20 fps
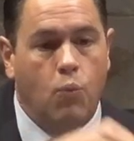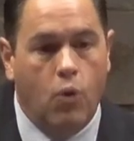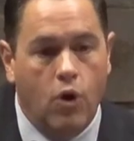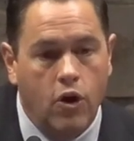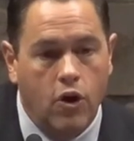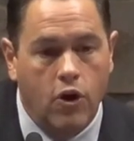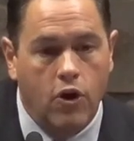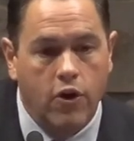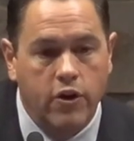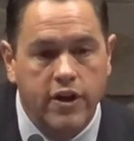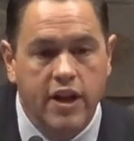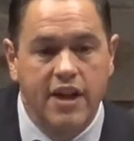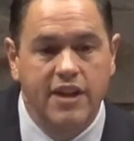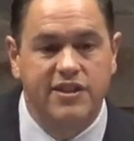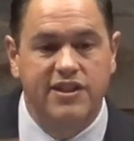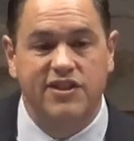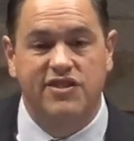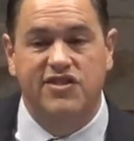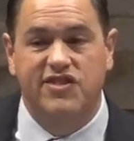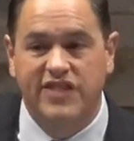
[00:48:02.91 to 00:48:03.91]
save his
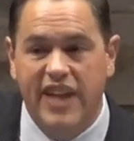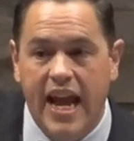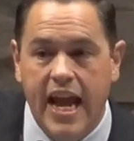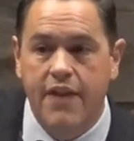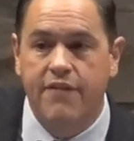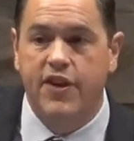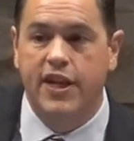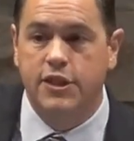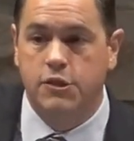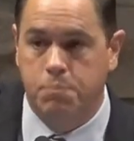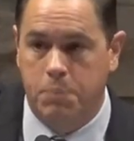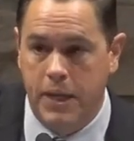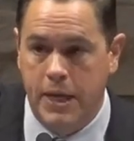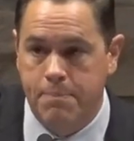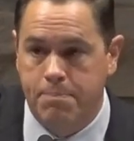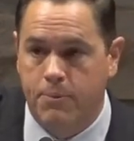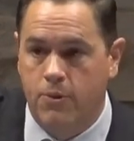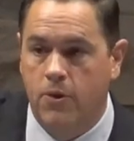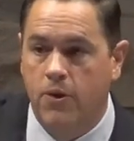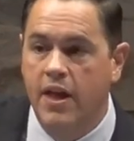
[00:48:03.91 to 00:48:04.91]
people in
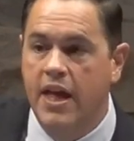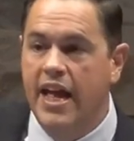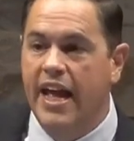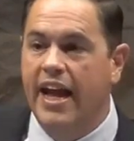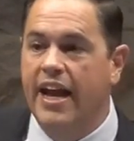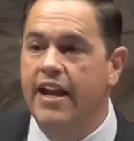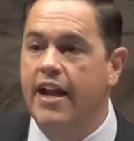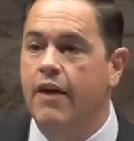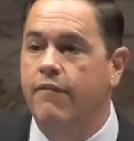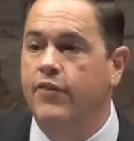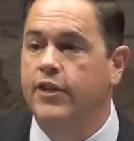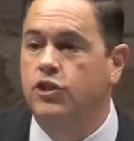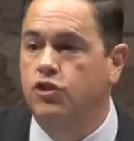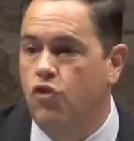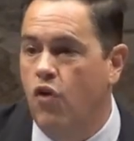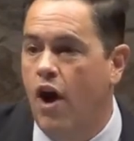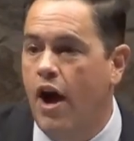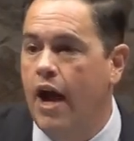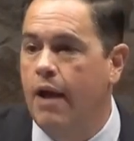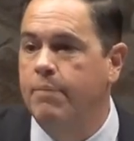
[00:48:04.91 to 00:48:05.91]
every tribe and tongue or
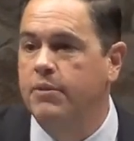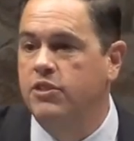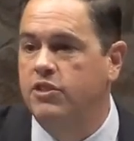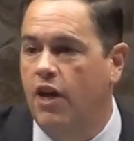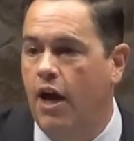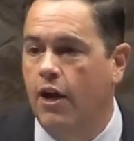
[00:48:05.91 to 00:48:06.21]
nation?